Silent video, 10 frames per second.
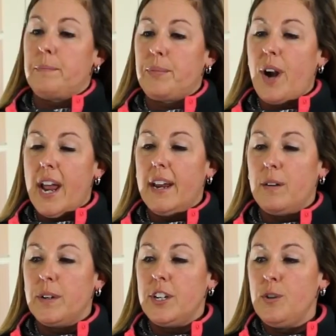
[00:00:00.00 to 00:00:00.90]

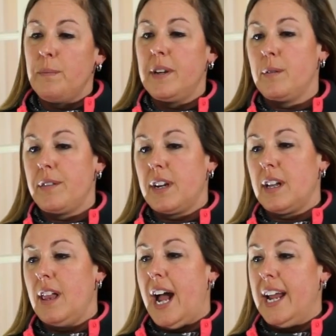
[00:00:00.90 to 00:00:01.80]
Brian, when you meet with a
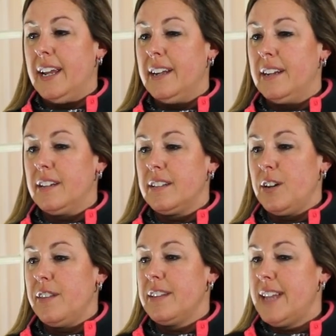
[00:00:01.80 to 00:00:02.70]
client
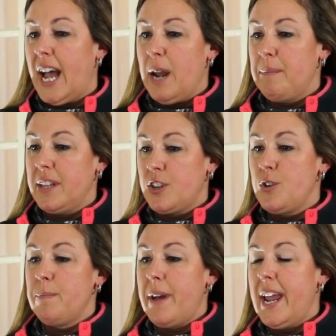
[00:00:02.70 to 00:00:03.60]
till the time that
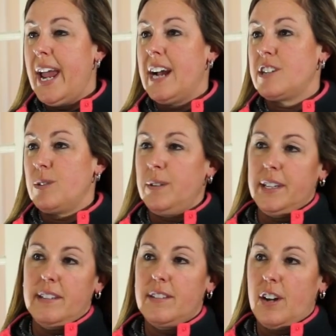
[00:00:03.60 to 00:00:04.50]
you may
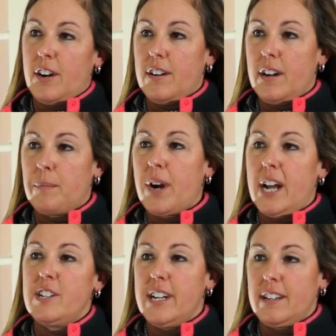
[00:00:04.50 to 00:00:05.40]
actually start a
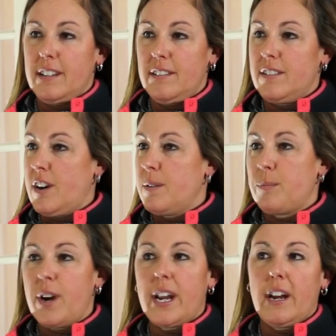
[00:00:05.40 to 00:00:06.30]
project and start
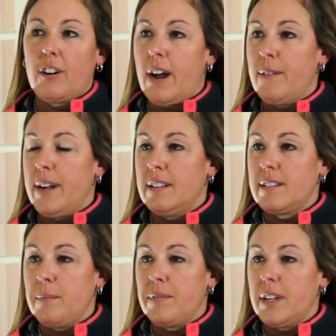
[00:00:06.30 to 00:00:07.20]
breaking ground on
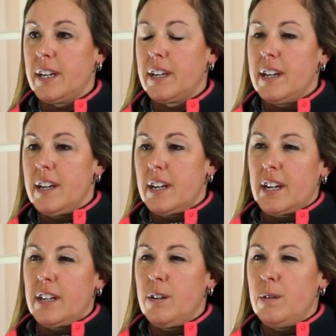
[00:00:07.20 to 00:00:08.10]
something,
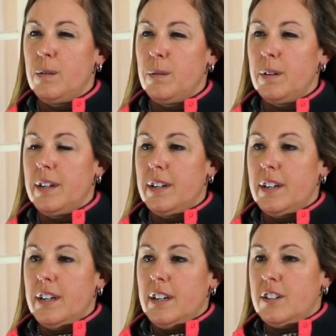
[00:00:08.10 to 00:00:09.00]
can you
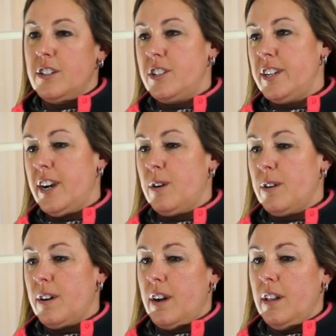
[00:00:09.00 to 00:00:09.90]
just
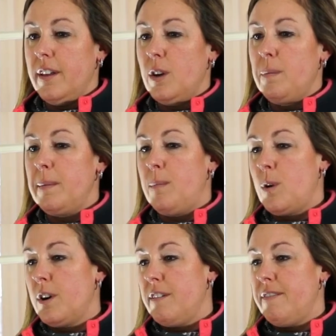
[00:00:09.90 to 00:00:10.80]
share a little bit
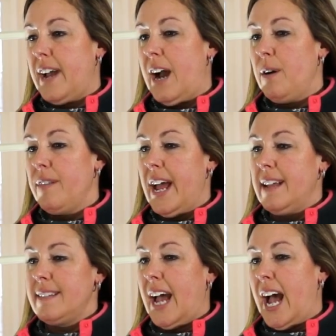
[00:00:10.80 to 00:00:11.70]
more of how
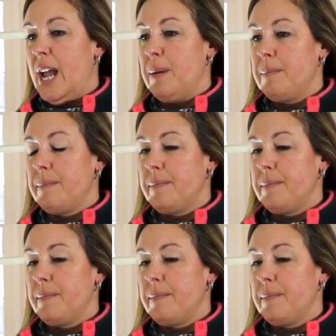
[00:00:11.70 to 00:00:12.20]
that time